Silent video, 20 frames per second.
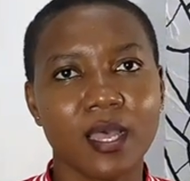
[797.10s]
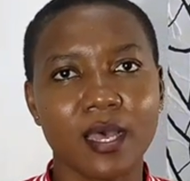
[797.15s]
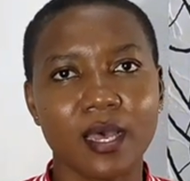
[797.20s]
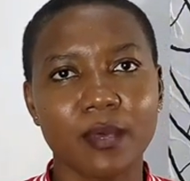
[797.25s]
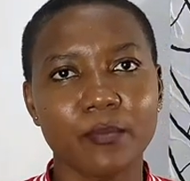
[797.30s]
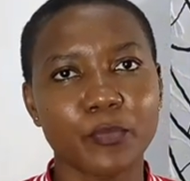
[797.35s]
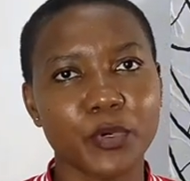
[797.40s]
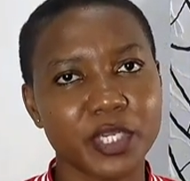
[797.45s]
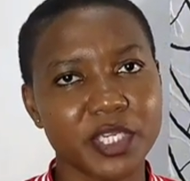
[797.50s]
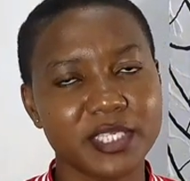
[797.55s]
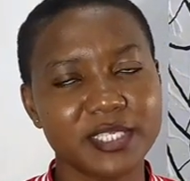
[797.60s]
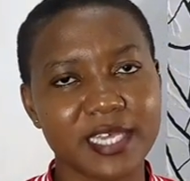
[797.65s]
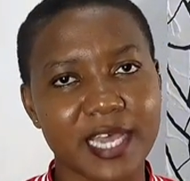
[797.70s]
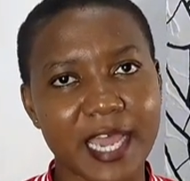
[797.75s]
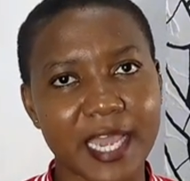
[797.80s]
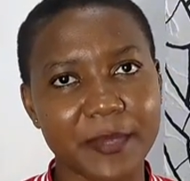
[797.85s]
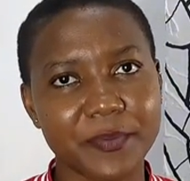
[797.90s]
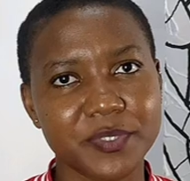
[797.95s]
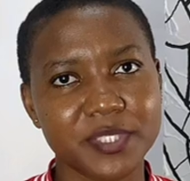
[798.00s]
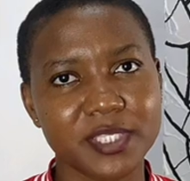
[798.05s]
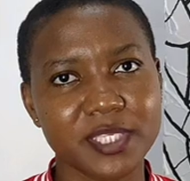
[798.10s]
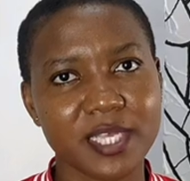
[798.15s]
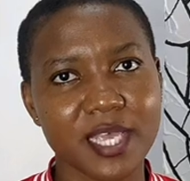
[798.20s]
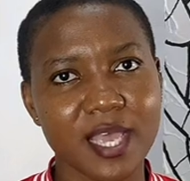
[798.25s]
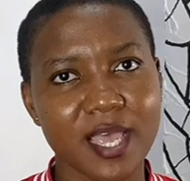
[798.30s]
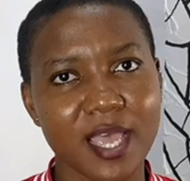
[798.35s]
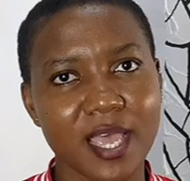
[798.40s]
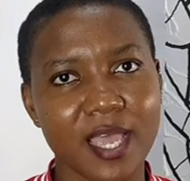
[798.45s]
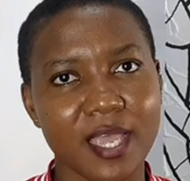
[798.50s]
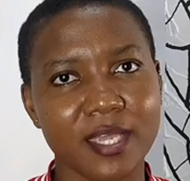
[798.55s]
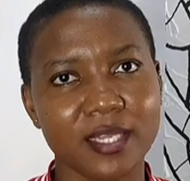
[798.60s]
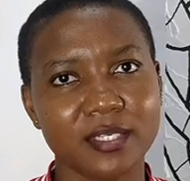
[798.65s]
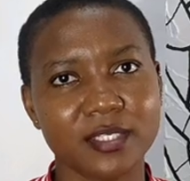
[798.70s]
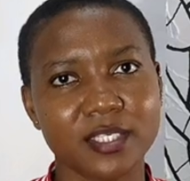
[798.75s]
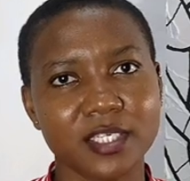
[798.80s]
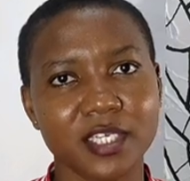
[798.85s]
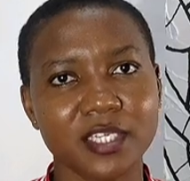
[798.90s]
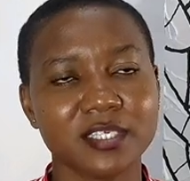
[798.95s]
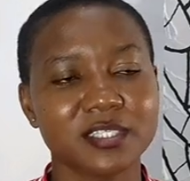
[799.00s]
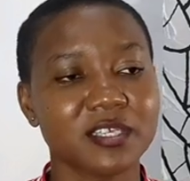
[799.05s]
um, body types
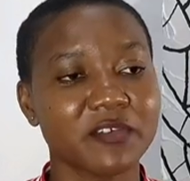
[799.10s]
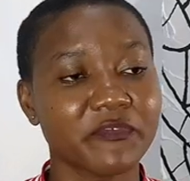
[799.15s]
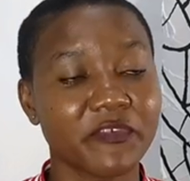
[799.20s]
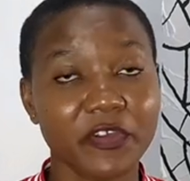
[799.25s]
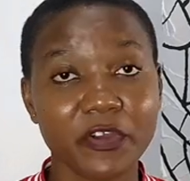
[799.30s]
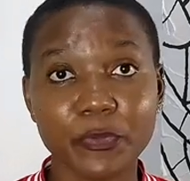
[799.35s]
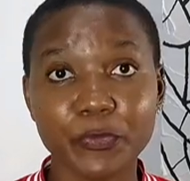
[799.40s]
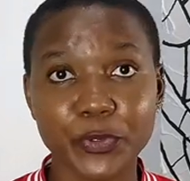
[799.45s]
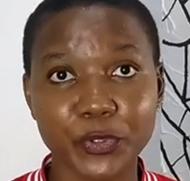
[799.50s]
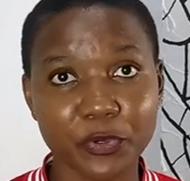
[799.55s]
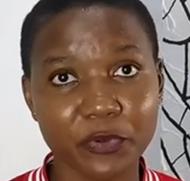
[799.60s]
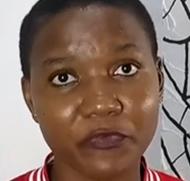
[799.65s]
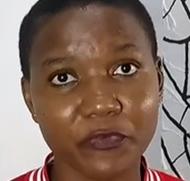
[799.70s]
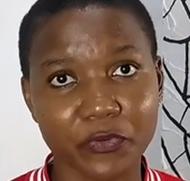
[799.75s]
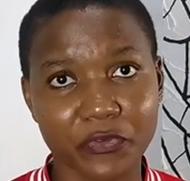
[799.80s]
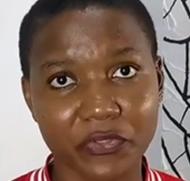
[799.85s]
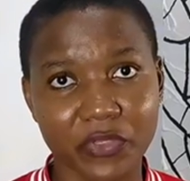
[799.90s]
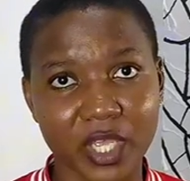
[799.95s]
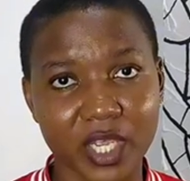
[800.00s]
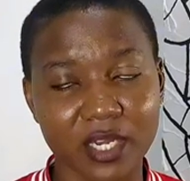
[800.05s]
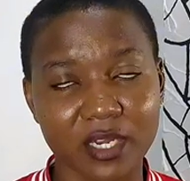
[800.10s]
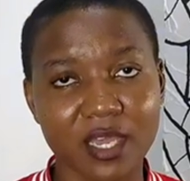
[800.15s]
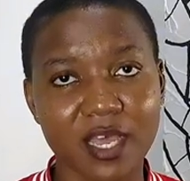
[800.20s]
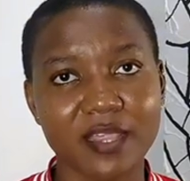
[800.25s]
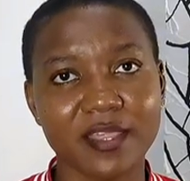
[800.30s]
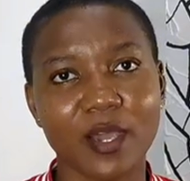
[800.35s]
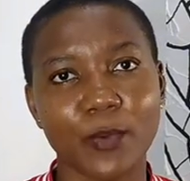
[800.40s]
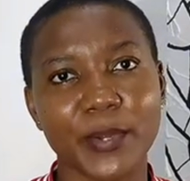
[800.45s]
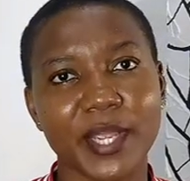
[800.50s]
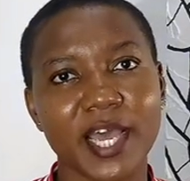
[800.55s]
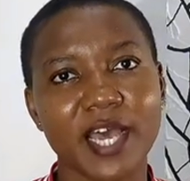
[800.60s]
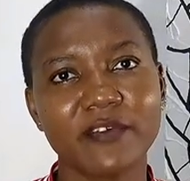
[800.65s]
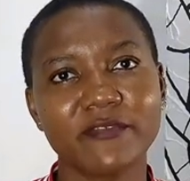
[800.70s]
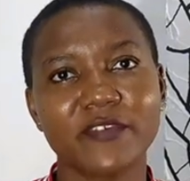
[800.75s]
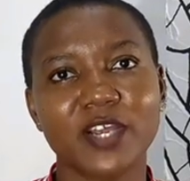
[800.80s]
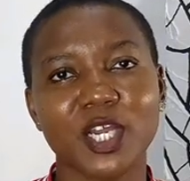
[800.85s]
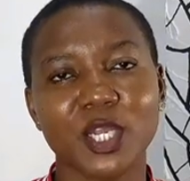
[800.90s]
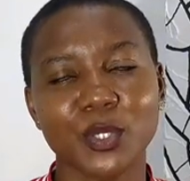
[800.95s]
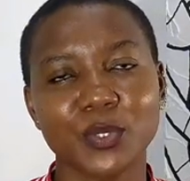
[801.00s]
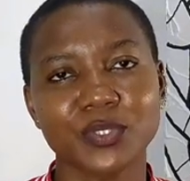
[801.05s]
and it is a very beautiful thing that we
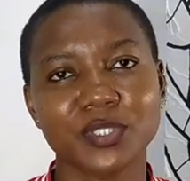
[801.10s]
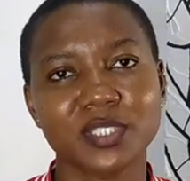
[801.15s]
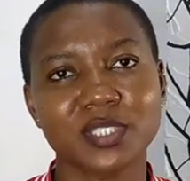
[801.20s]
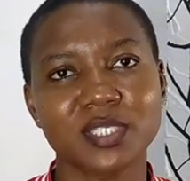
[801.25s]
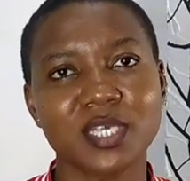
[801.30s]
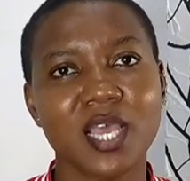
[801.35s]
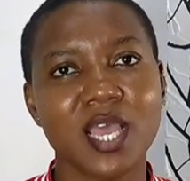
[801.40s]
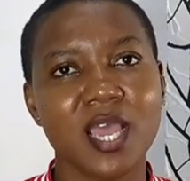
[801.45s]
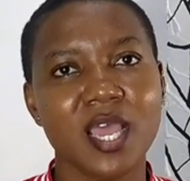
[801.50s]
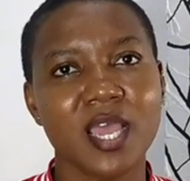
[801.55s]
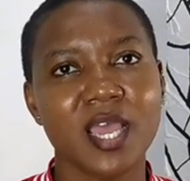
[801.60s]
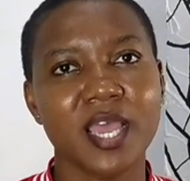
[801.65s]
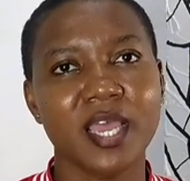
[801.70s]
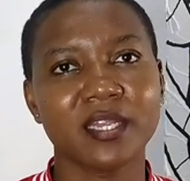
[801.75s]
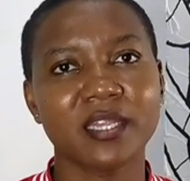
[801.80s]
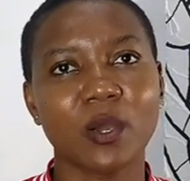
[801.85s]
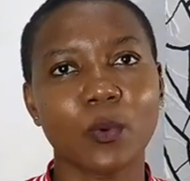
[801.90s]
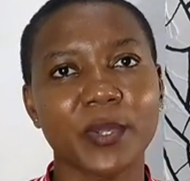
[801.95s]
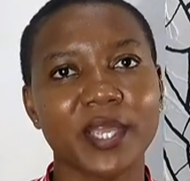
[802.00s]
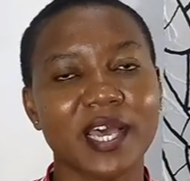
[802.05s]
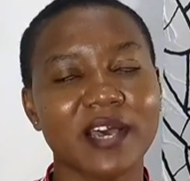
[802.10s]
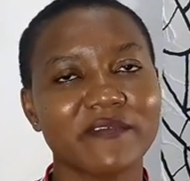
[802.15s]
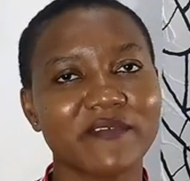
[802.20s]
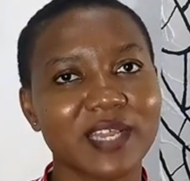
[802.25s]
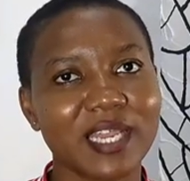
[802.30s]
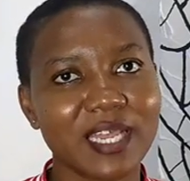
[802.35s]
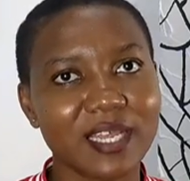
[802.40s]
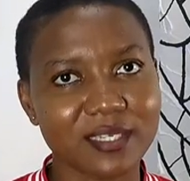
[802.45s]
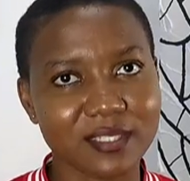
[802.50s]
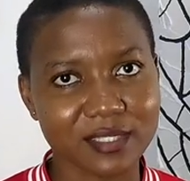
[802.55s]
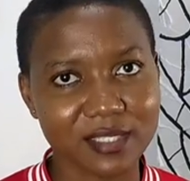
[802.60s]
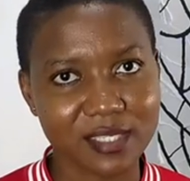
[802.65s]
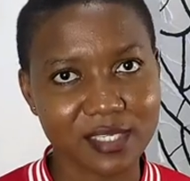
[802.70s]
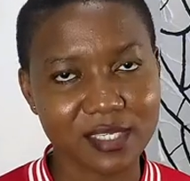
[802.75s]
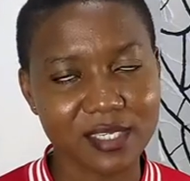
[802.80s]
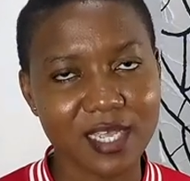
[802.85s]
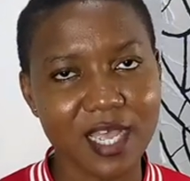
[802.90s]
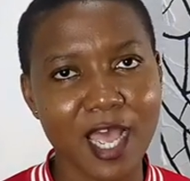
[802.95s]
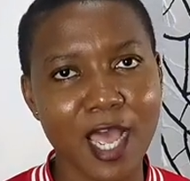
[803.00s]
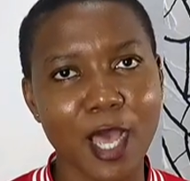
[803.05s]
have clothes and that we have learned
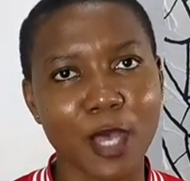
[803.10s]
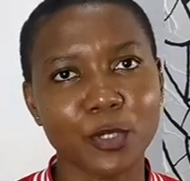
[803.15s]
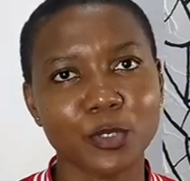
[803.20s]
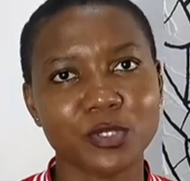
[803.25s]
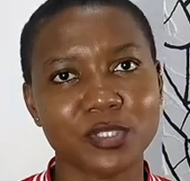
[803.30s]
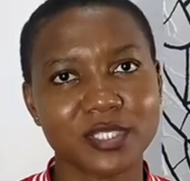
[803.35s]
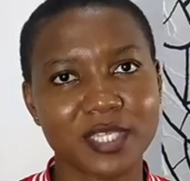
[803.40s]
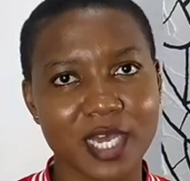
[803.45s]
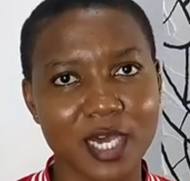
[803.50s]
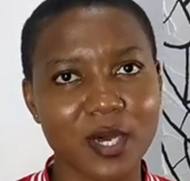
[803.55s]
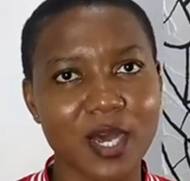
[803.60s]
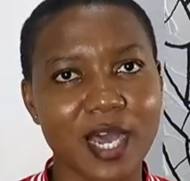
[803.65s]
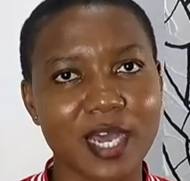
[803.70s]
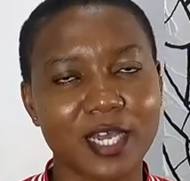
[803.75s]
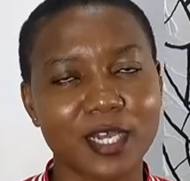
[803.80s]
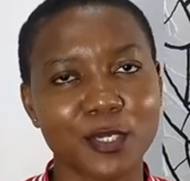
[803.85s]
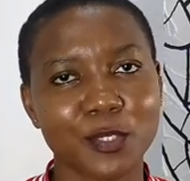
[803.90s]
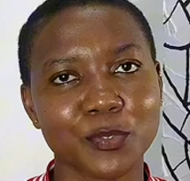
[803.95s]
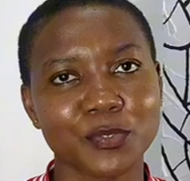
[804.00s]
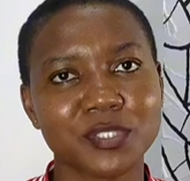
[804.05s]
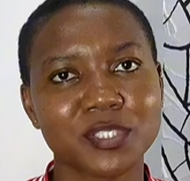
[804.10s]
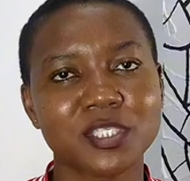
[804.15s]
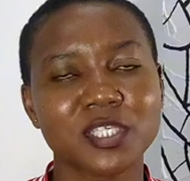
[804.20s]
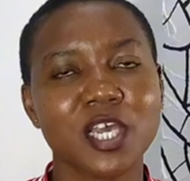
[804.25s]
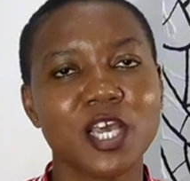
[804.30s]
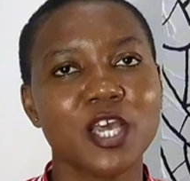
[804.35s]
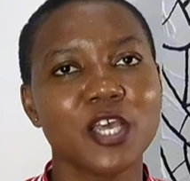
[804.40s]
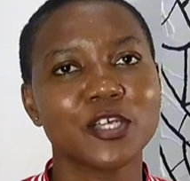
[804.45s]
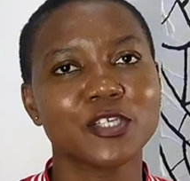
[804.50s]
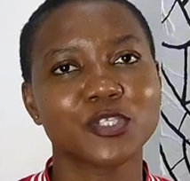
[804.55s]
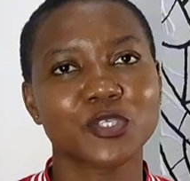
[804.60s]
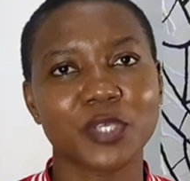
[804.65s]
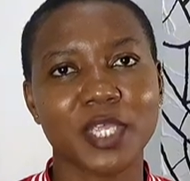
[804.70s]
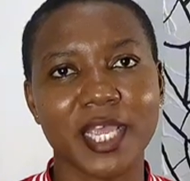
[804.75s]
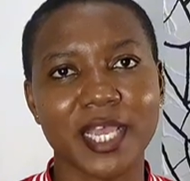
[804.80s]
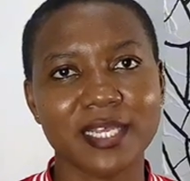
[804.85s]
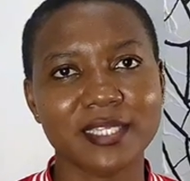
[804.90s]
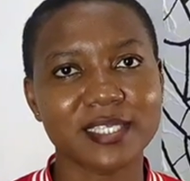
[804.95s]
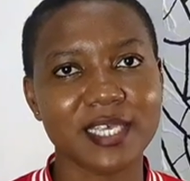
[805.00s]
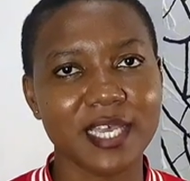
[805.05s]
how to style our clothes to
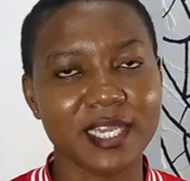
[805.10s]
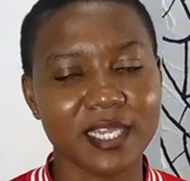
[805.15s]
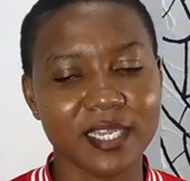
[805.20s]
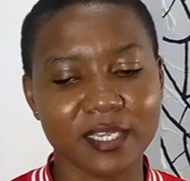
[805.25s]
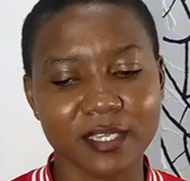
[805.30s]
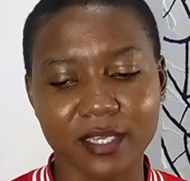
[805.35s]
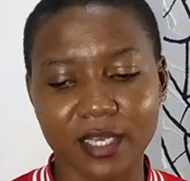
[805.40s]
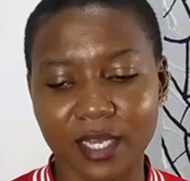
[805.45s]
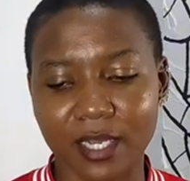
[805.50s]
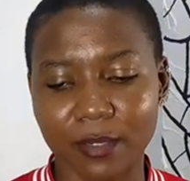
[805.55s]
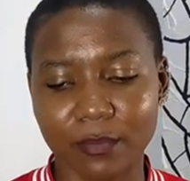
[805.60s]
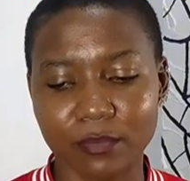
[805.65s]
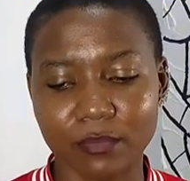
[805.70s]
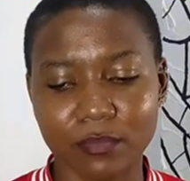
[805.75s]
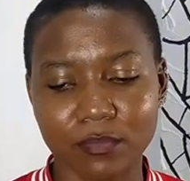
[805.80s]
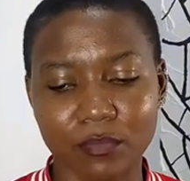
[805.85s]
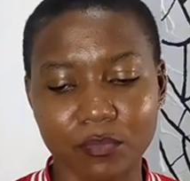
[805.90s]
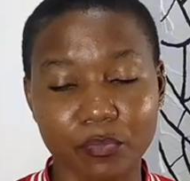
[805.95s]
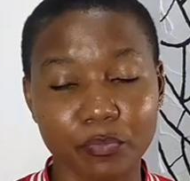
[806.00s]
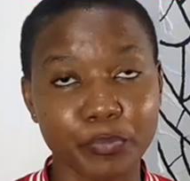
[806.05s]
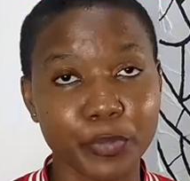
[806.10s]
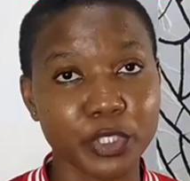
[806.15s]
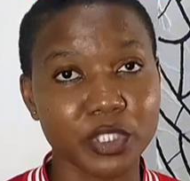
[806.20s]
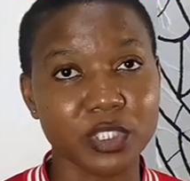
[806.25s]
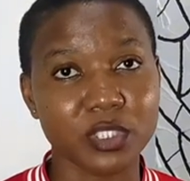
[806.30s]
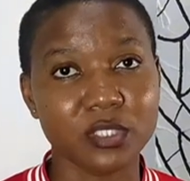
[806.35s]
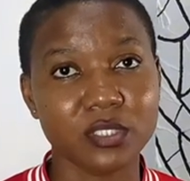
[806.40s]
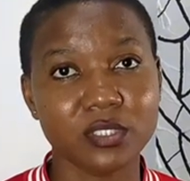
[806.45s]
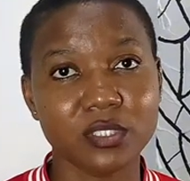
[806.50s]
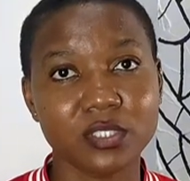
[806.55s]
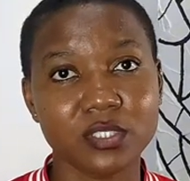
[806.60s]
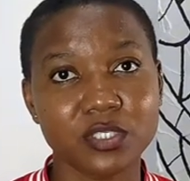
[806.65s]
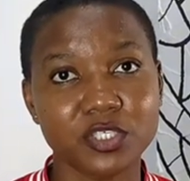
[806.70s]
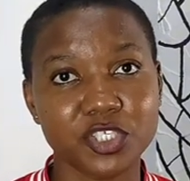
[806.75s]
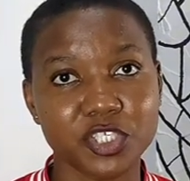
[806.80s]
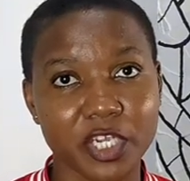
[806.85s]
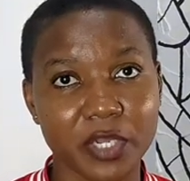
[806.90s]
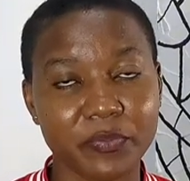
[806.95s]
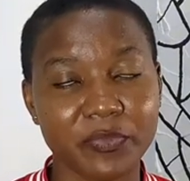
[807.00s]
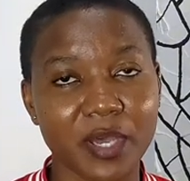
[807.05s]
get any um, body
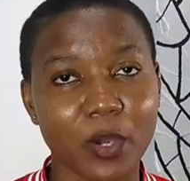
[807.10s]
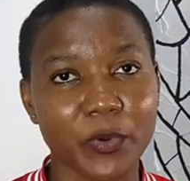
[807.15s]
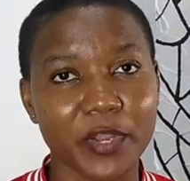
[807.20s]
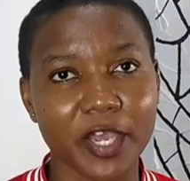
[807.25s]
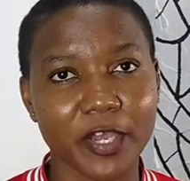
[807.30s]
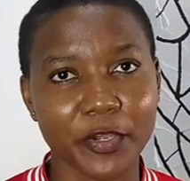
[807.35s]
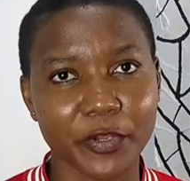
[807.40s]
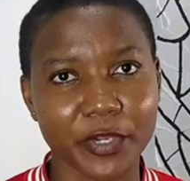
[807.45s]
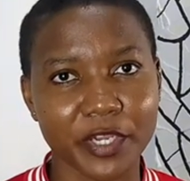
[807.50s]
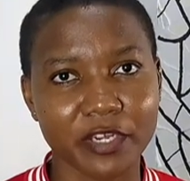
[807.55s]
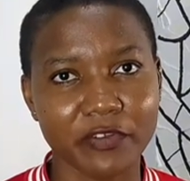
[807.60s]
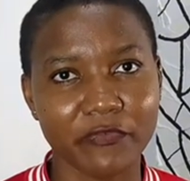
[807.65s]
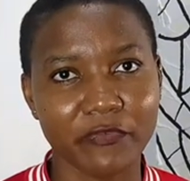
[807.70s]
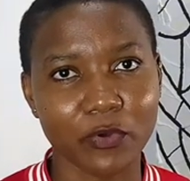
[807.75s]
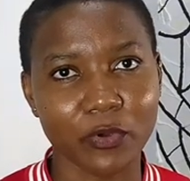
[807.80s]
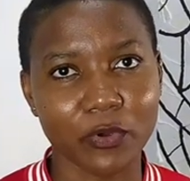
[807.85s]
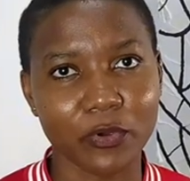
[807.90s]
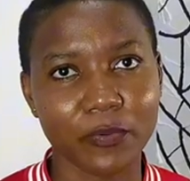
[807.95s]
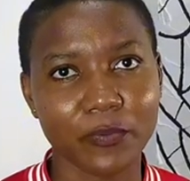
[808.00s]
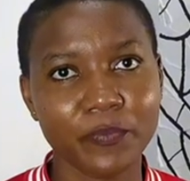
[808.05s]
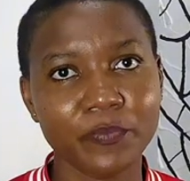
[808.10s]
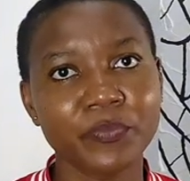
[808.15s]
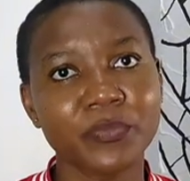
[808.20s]
shape that we are going for.